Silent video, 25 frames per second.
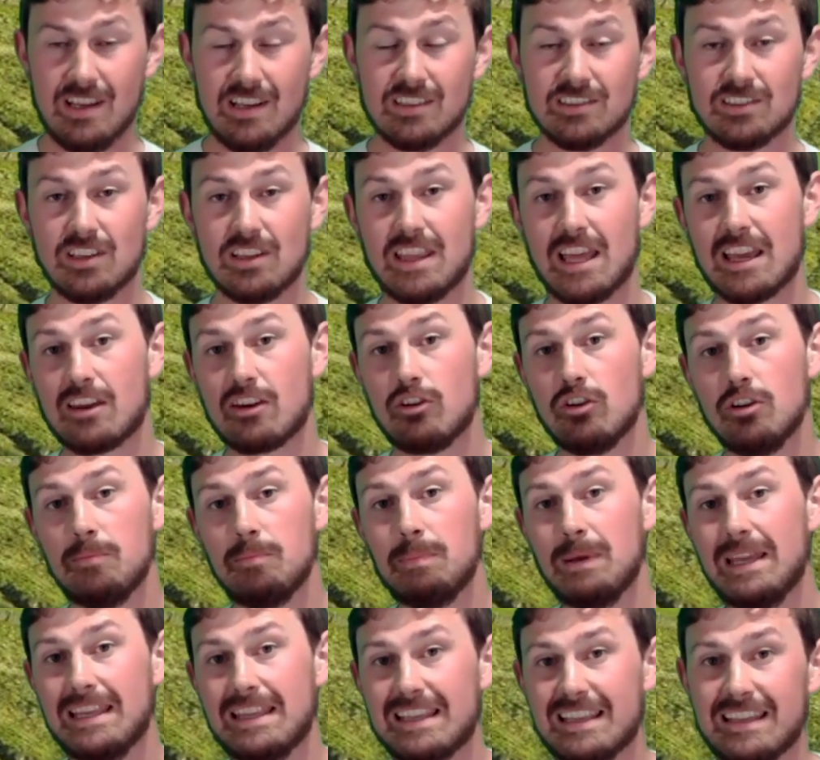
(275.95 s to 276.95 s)
So there
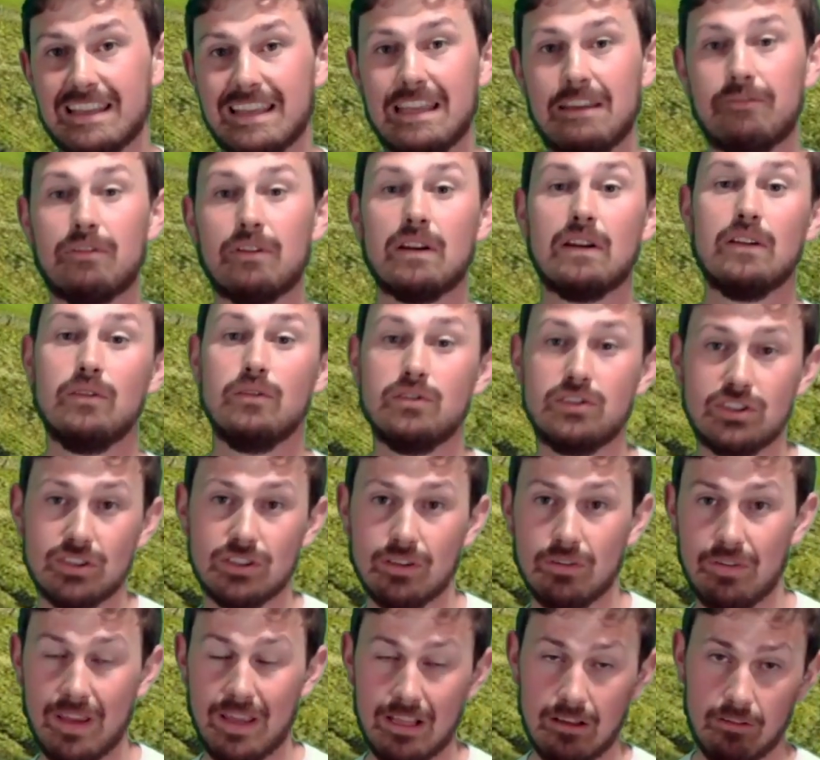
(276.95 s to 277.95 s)
could be the
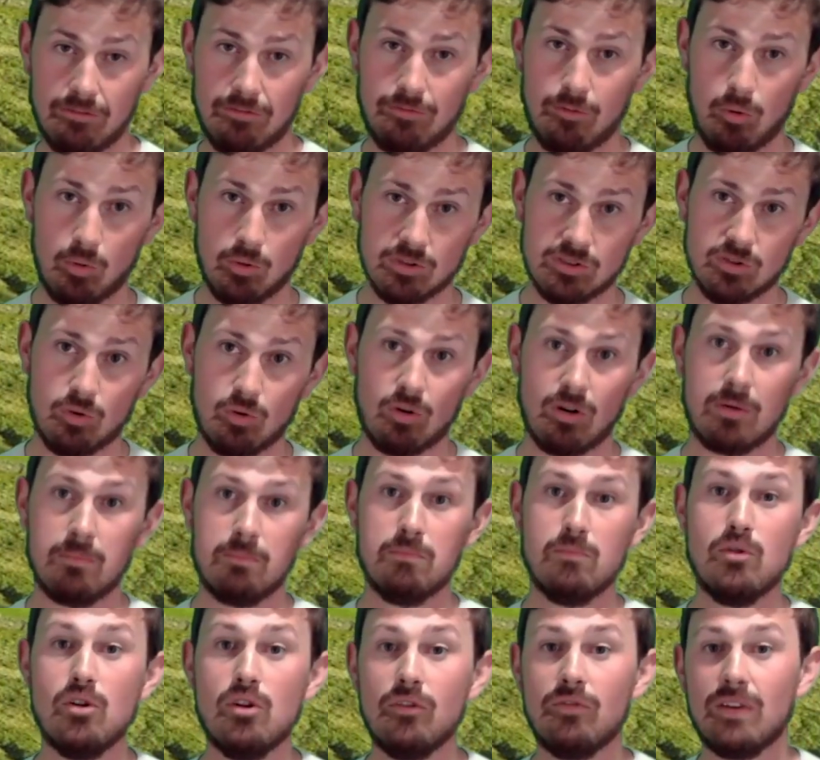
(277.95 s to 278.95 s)
evolution of hill forts, or
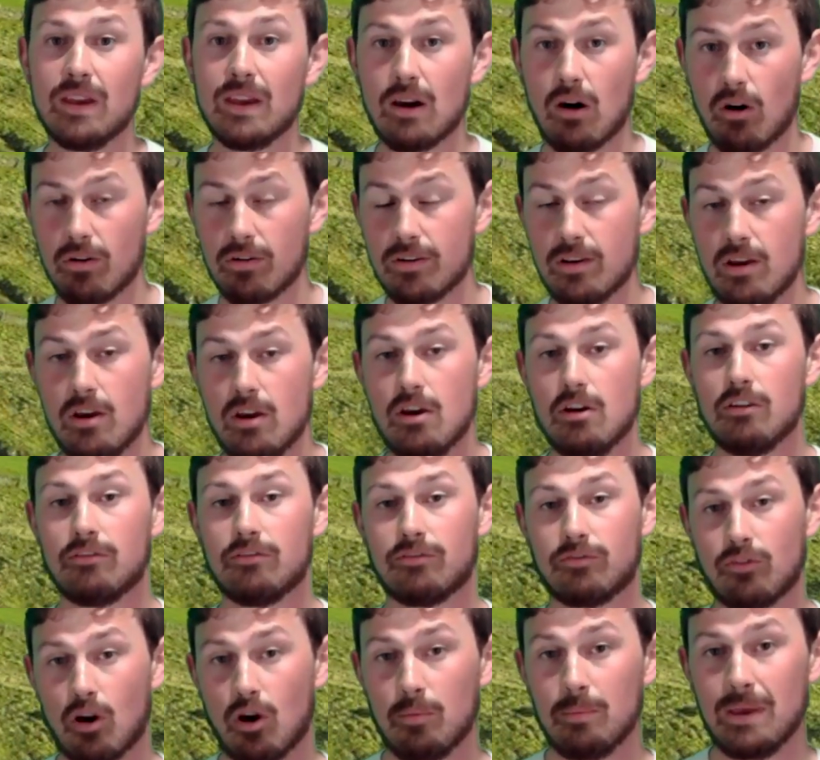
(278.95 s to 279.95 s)
moving on
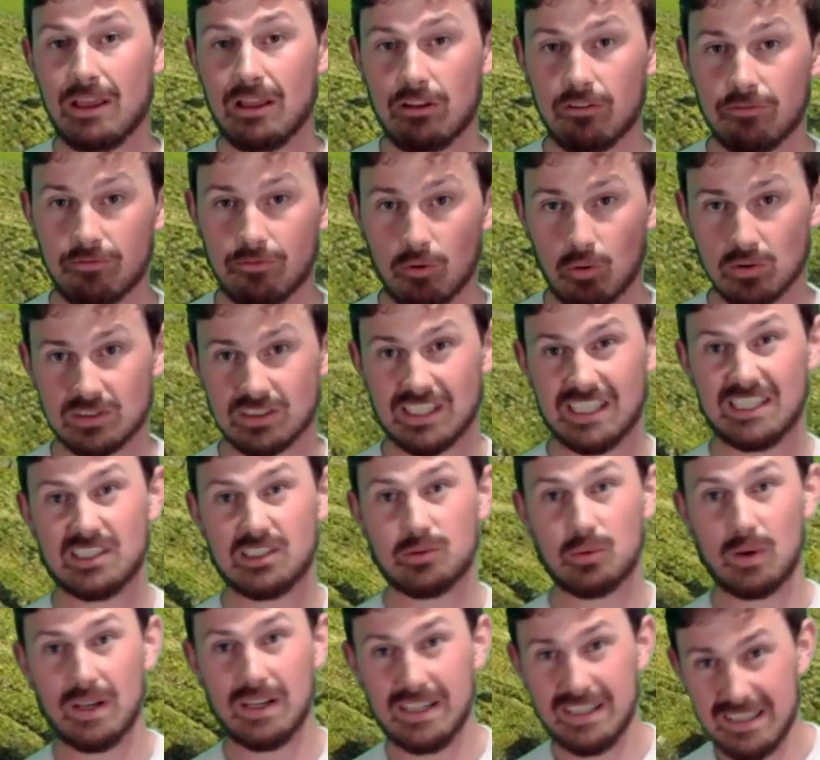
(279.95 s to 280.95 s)
from hill forts
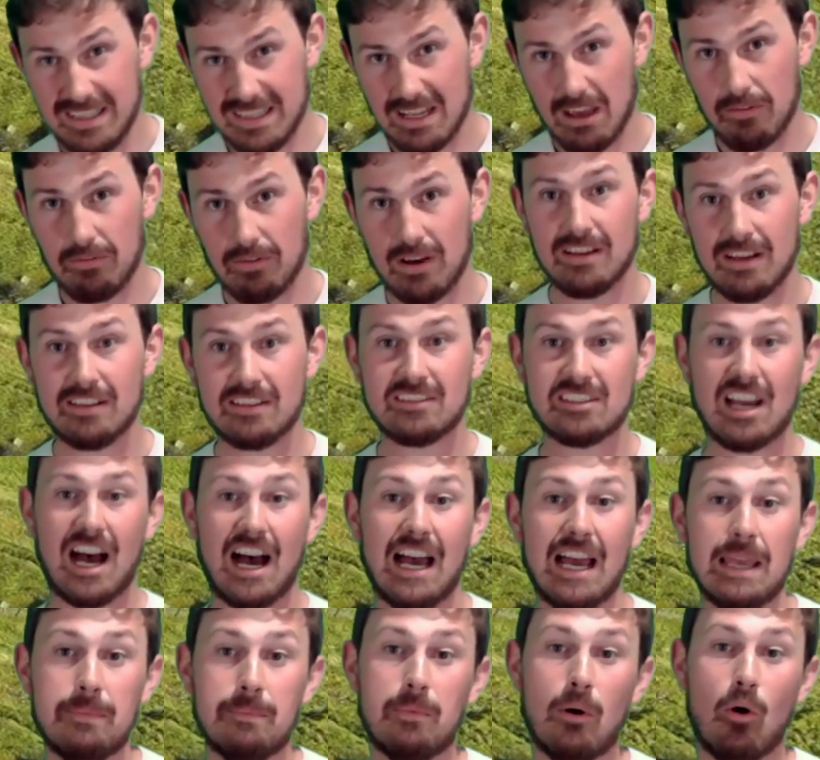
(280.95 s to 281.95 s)
into another
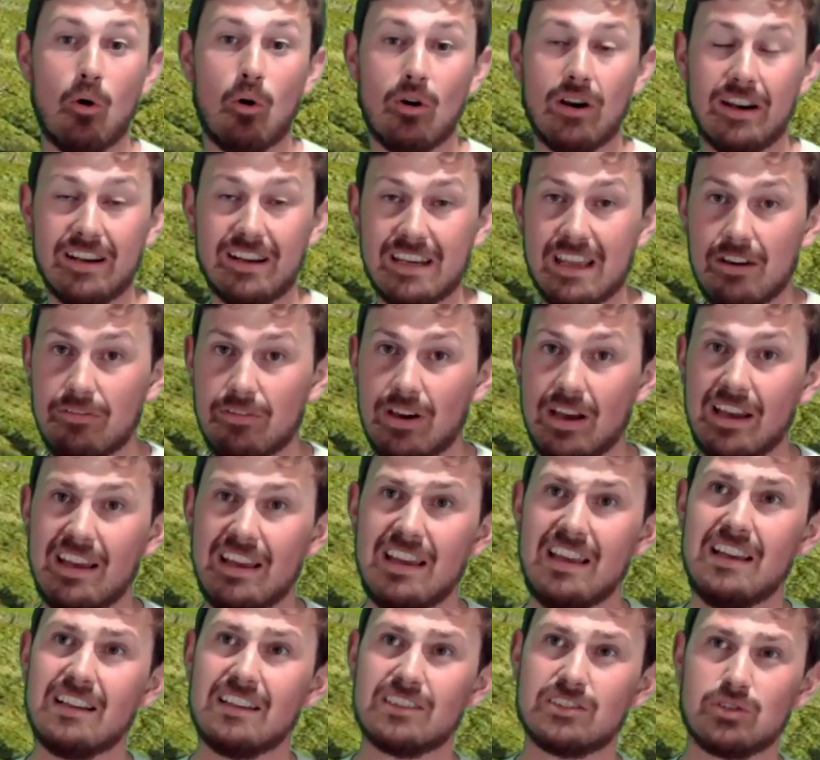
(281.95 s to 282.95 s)
type or another
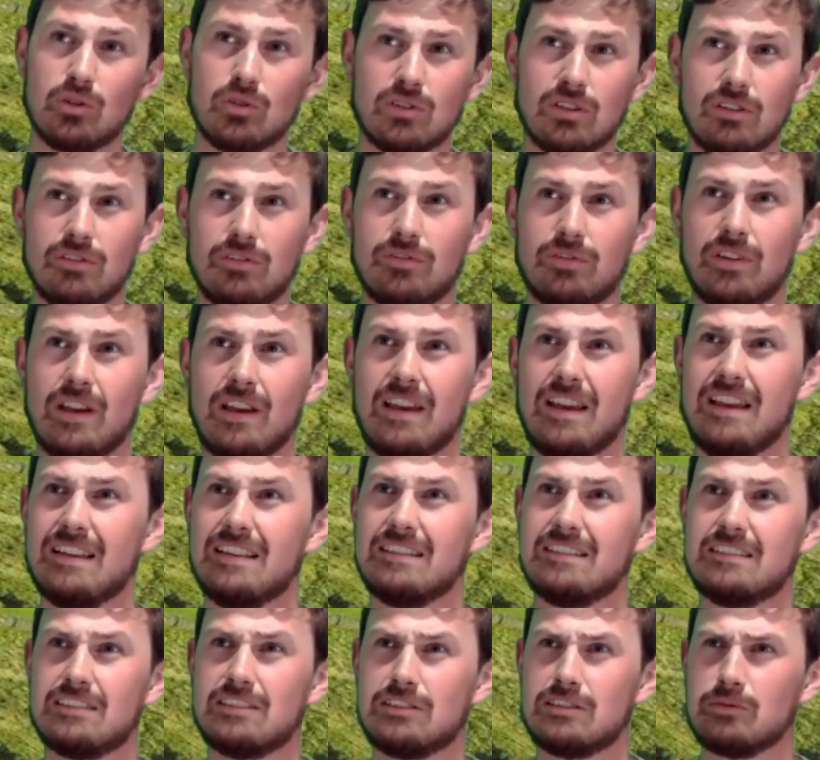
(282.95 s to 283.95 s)
sort of
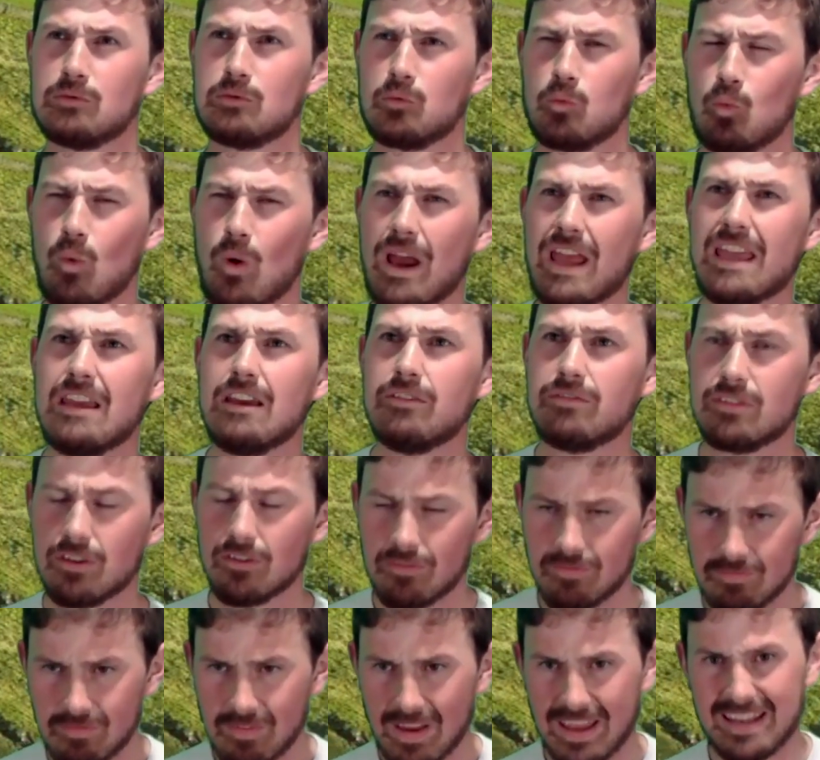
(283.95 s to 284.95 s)
way of
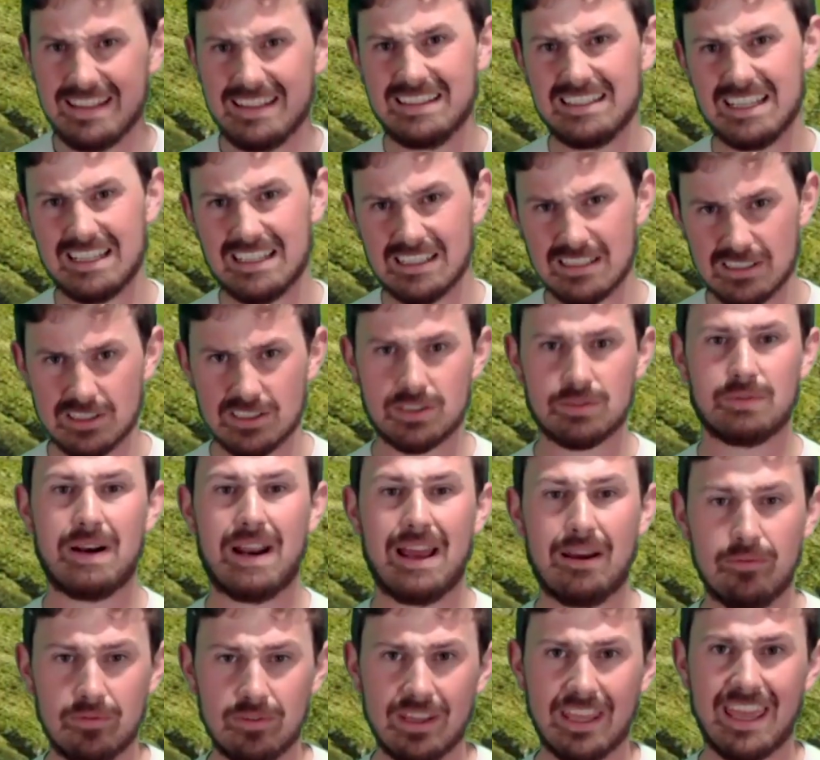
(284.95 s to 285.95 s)
defending the
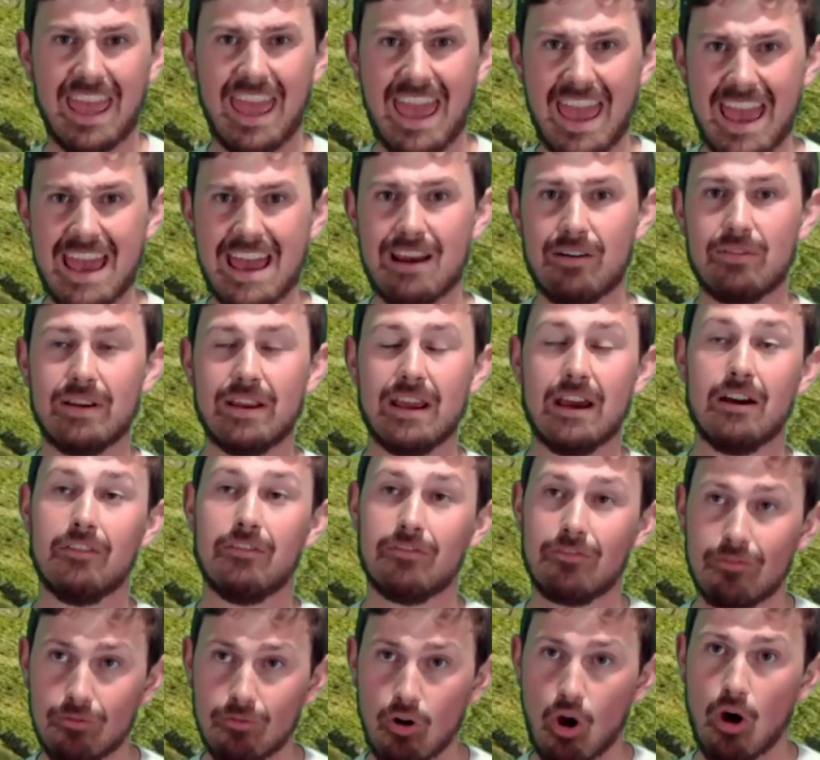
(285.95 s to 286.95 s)
surrounding area
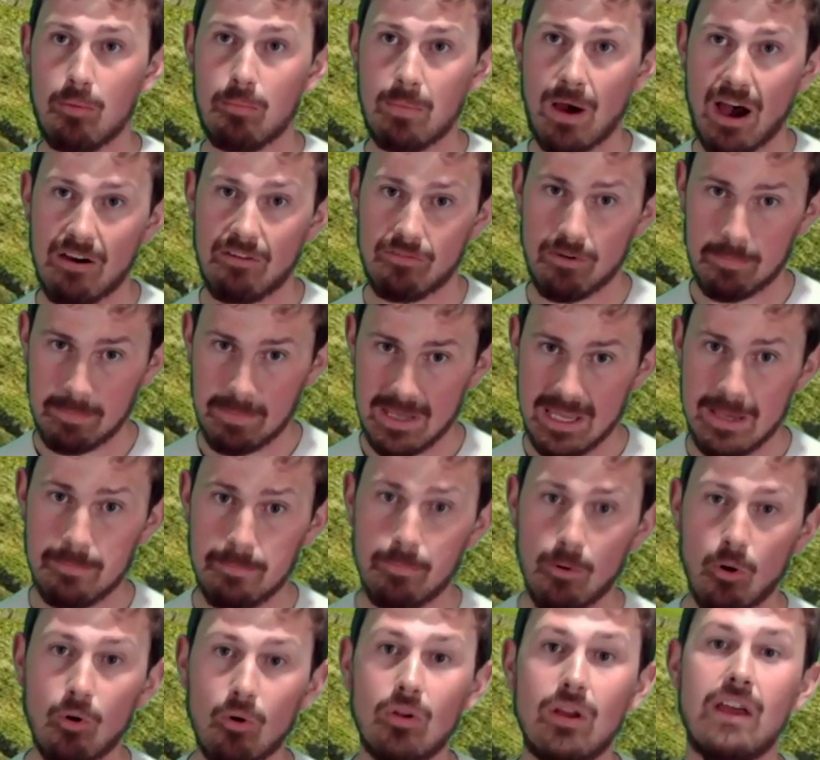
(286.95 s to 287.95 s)
from other
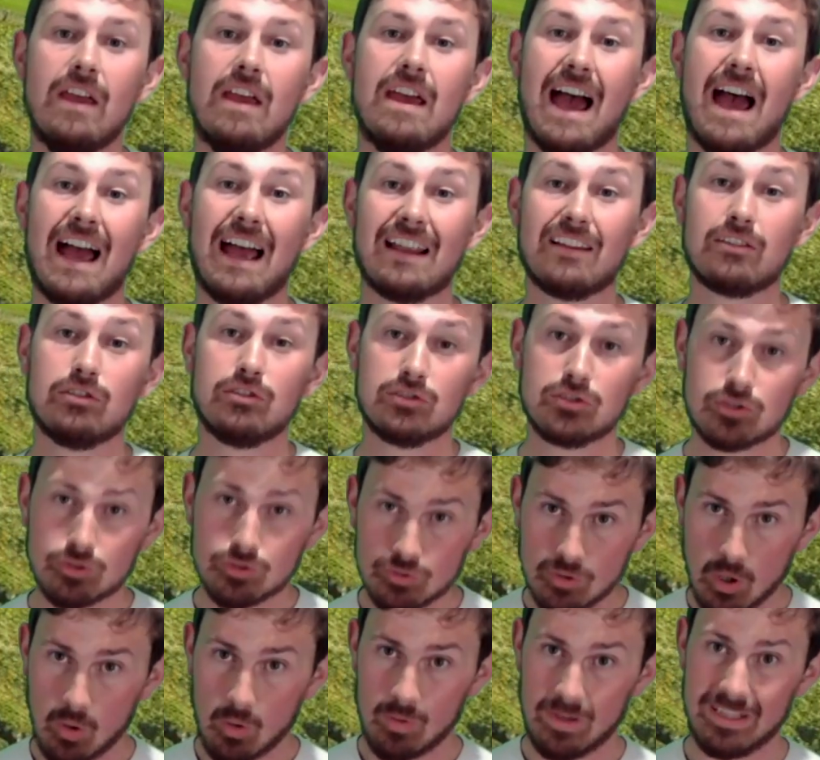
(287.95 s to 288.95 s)
people and
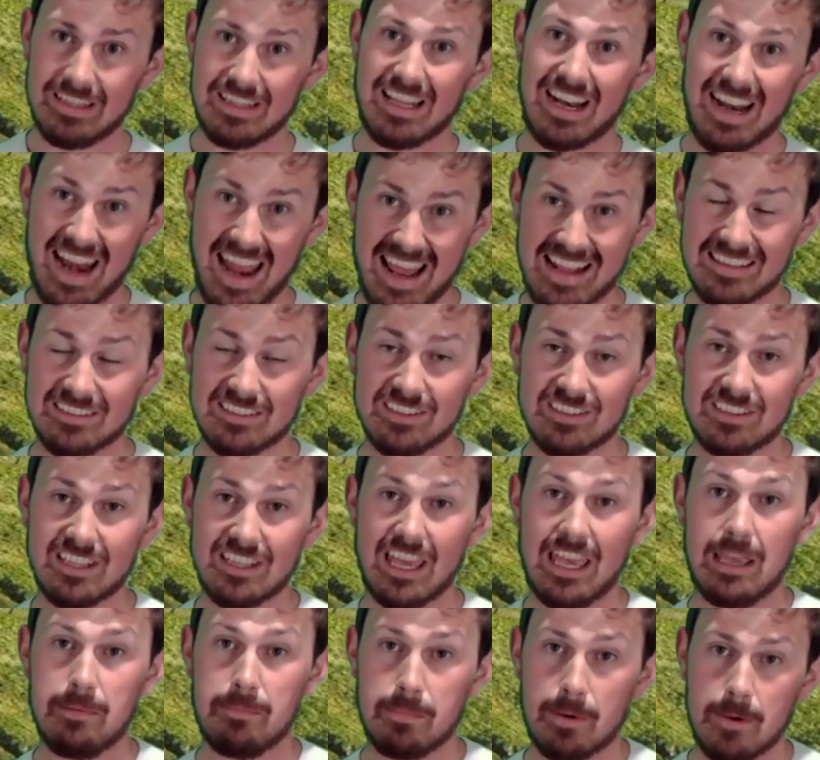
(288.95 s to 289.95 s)
controlling the
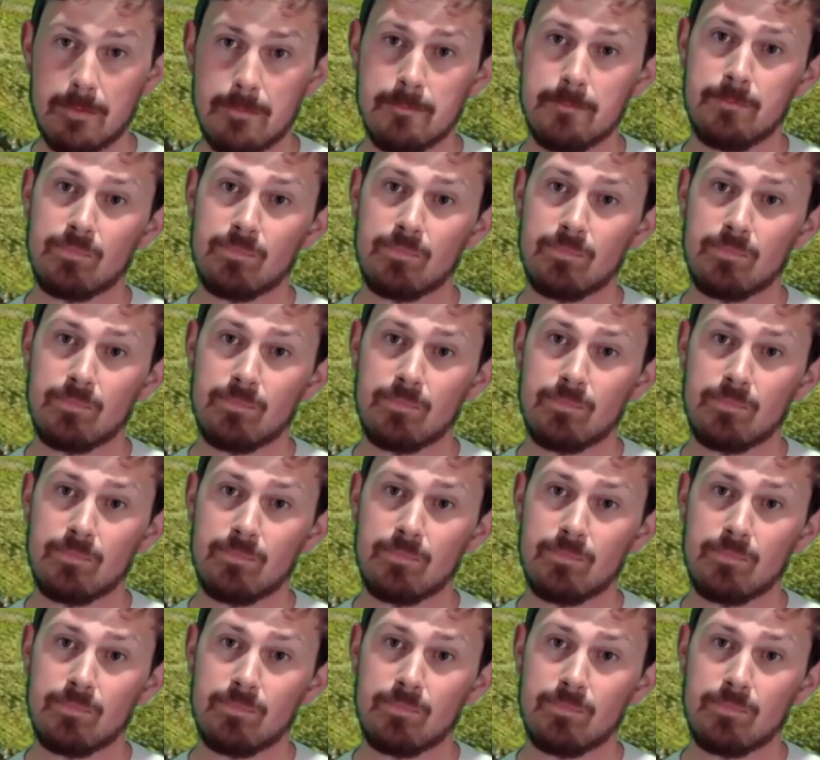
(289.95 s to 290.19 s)
landscape.